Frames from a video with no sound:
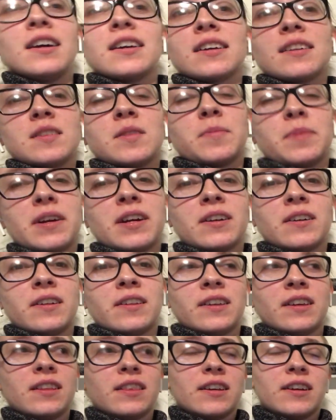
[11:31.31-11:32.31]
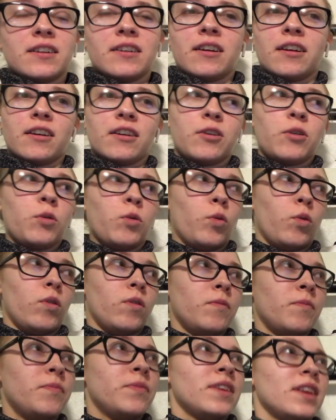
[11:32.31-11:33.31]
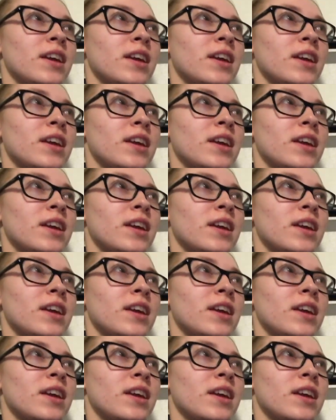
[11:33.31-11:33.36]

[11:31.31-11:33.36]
because apparently they're cool